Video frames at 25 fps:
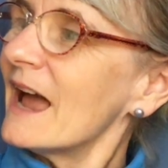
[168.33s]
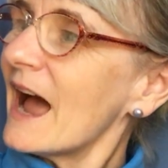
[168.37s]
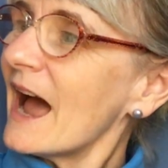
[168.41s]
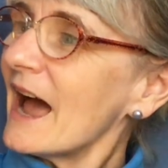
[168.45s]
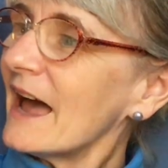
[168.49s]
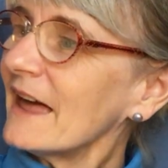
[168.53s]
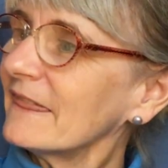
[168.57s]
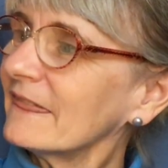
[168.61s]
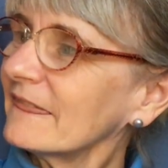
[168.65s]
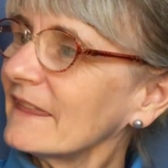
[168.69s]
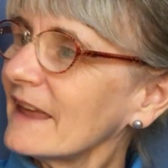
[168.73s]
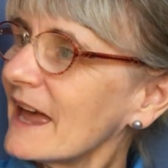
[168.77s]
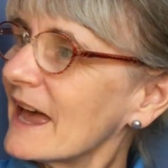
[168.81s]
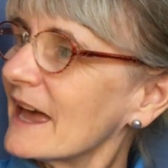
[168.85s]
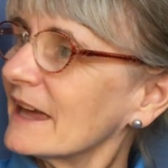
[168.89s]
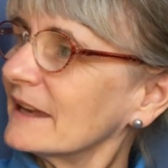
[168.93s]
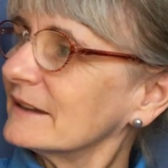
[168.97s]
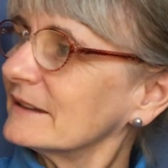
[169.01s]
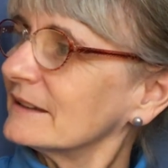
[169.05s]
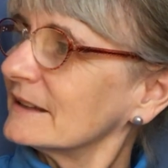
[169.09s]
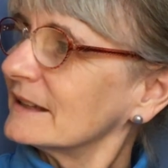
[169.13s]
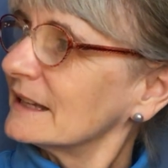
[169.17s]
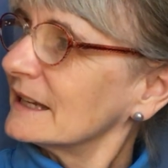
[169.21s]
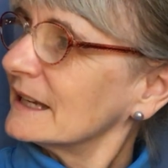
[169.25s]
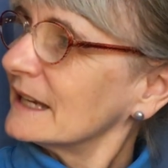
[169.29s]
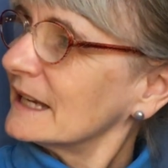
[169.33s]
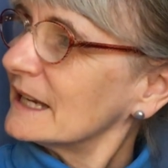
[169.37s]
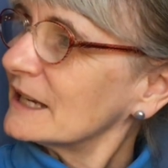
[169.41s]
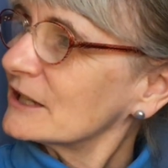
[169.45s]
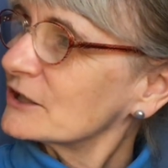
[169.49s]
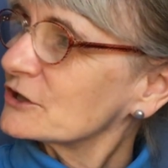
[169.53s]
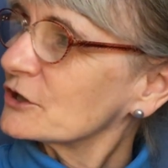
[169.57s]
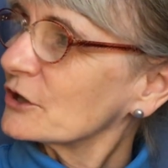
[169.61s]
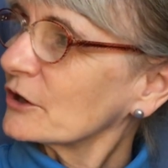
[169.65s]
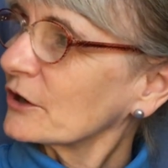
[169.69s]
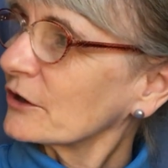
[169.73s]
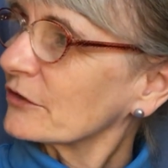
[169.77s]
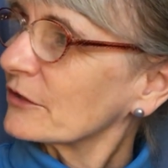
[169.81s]
And then
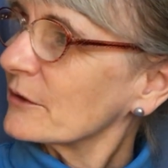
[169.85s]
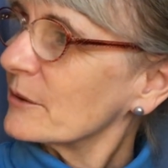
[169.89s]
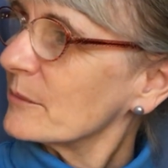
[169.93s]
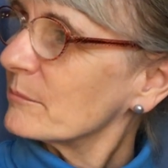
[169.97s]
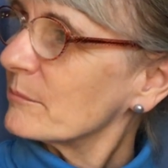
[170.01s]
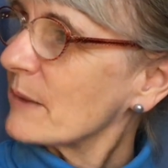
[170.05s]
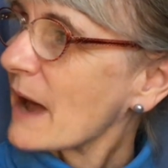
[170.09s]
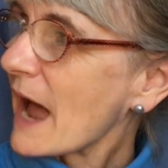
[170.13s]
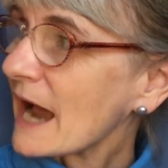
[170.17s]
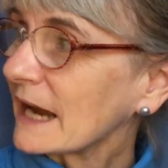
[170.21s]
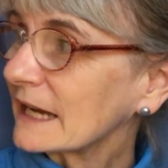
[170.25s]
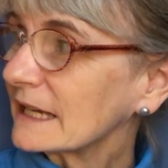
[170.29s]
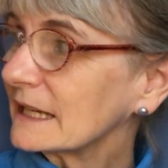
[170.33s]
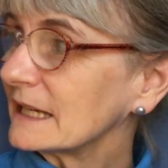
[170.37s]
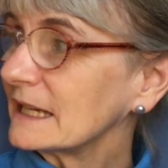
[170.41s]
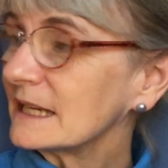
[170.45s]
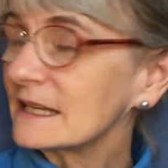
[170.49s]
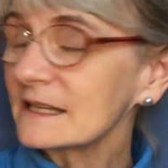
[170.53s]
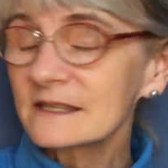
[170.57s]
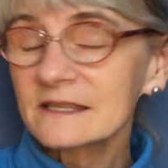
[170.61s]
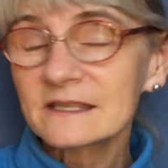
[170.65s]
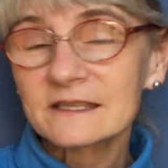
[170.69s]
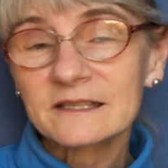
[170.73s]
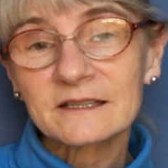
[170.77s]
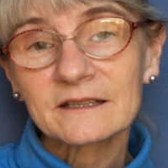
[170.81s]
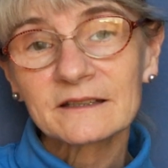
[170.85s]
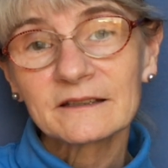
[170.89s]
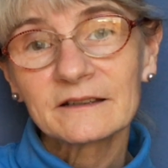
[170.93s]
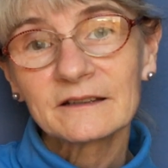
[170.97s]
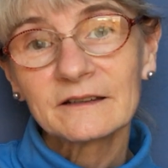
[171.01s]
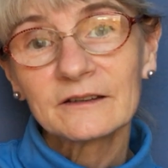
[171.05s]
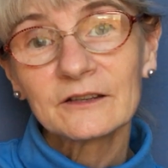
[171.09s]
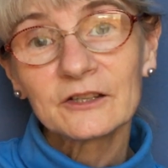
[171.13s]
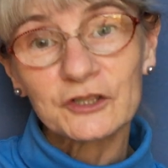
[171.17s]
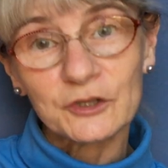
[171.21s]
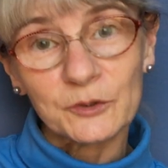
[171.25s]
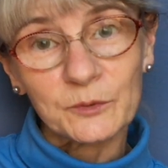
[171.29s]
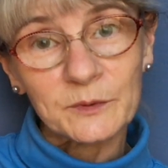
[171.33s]
he took them back east
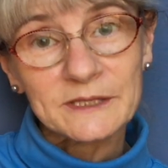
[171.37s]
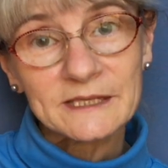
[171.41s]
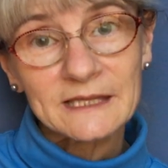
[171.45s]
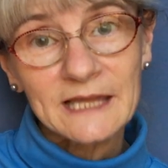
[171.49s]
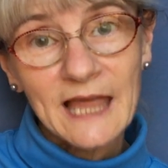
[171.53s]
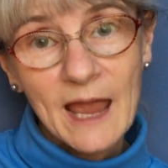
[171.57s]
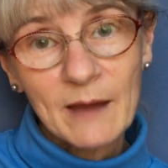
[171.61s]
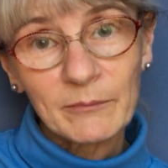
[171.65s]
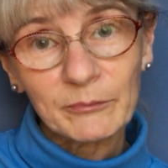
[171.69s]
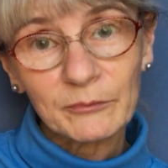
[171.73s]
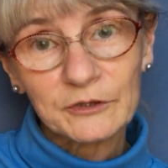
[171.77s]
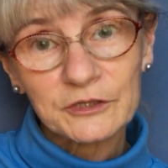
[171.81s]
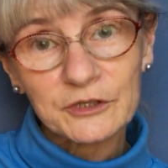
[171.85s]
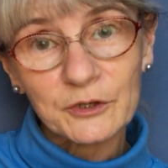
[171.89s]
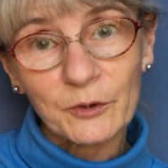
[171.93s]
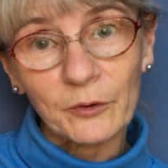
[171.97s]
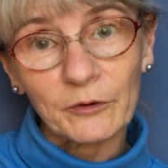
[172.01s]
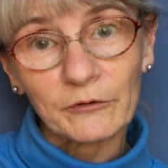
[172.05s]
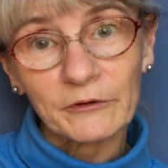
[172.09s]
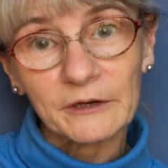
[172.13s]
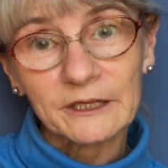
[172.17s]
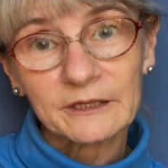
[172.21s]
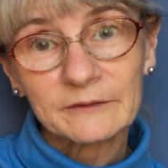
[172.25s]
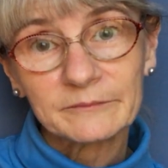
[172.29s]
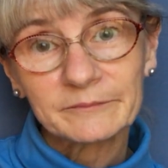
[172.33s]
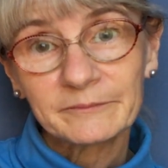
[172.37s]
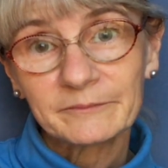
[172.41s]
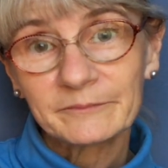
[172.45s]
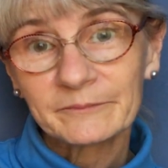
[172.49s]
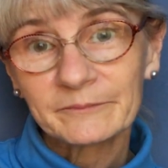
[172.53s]
to his laboratory.